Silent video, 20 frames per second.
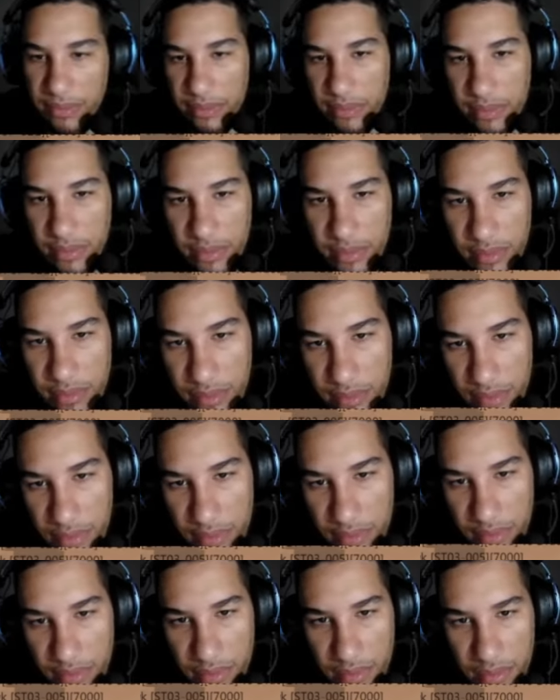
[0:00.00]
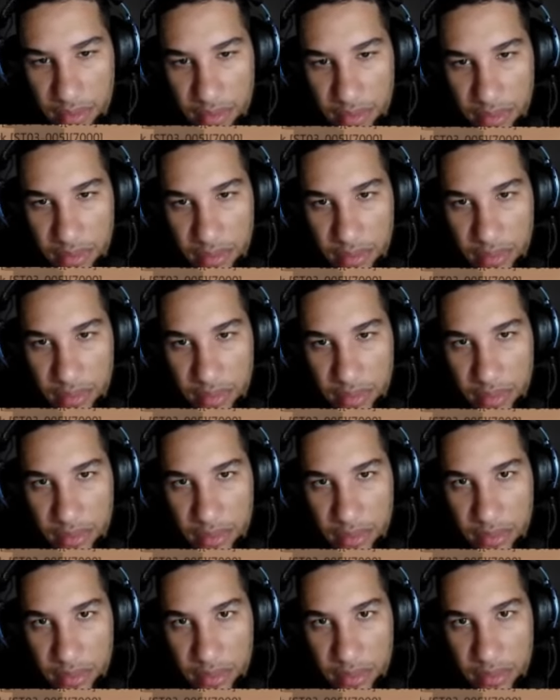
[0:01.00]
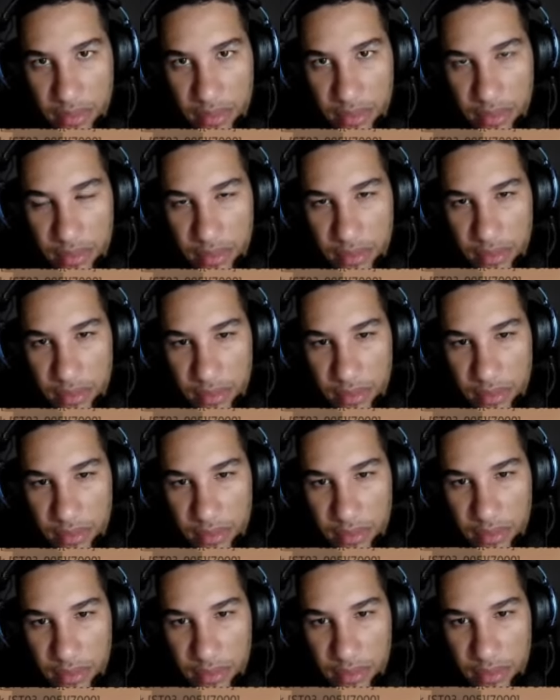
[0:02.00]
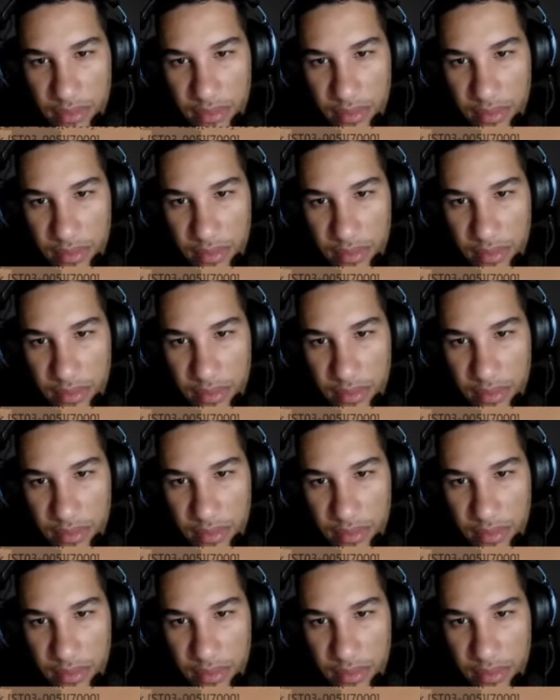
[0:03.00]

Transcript: (no one is talking)